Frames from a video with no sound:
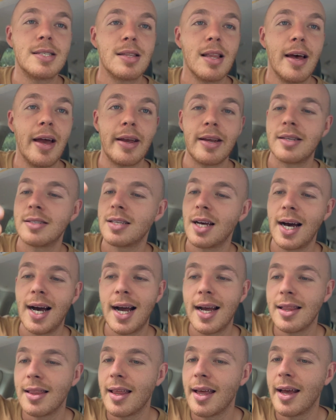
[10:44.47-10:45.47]
like
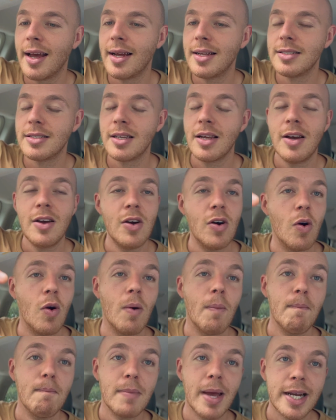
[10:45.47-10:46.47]
Thailand or
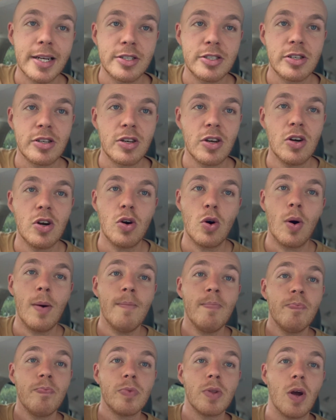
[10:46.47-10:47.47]
Mexico,
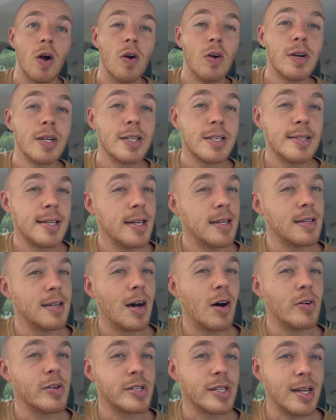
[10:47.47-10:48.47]
earning
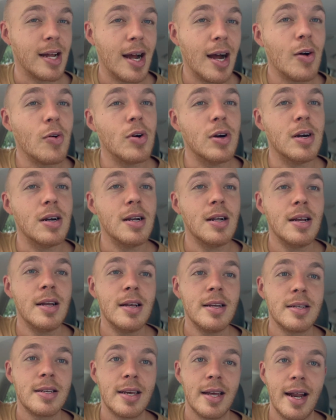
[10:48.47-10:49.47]
$10 an hour
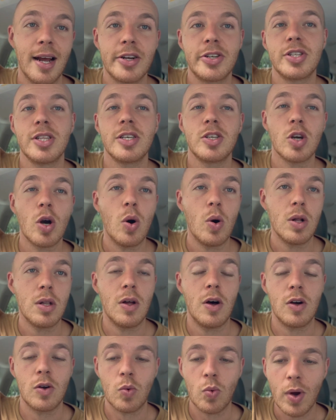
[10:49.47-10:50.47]
can actually go a
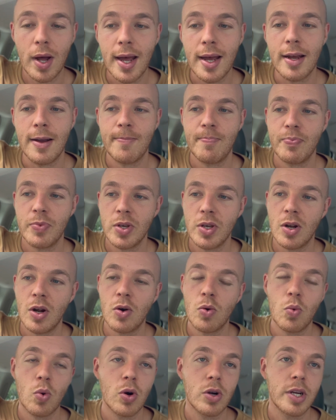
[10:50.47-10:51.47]
long way.
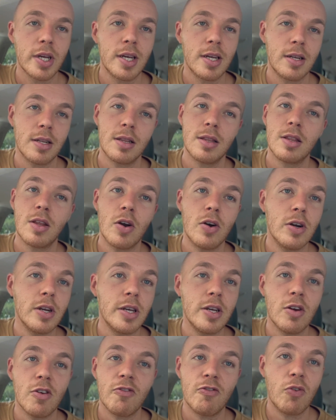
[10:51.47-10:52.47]
Working
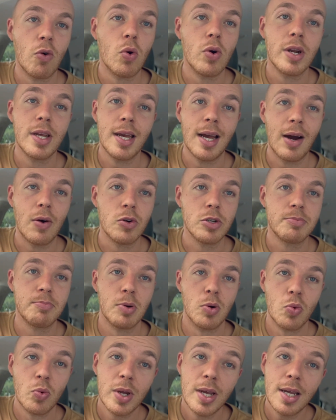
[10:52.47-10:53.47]
30 or 40 hours
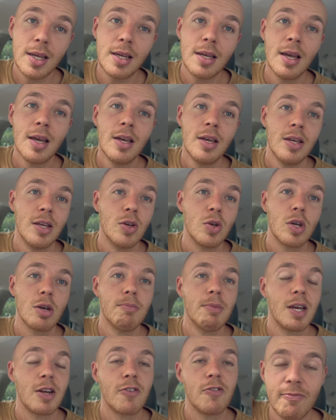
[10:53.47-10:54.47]
per week, you can
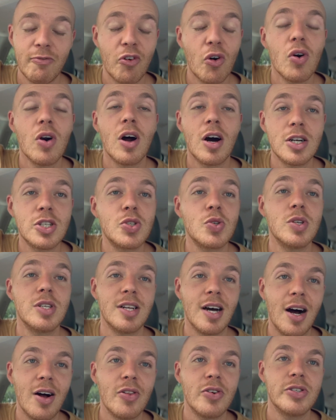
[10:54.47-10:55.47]
make
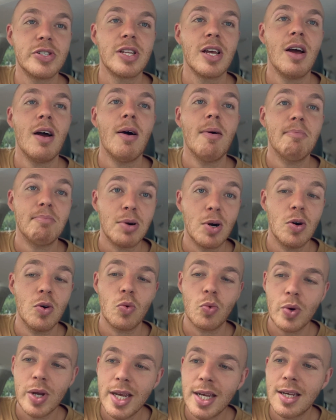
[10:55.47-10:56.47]
$400 per
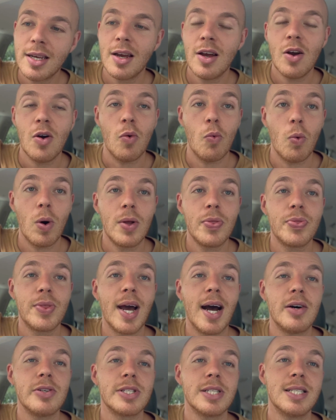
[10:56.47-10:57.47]
week,
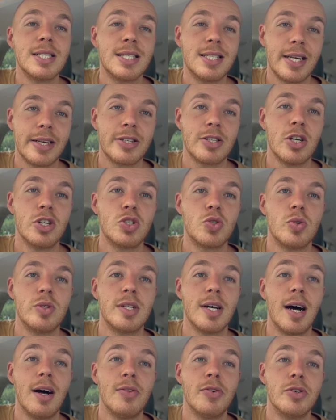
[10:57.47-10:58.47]

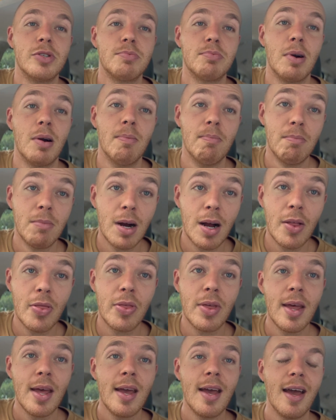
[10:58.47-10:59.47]
$1,600 per month,
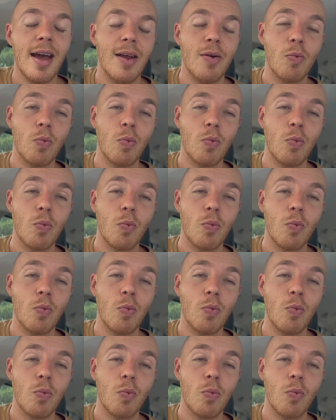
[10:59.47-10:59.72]
and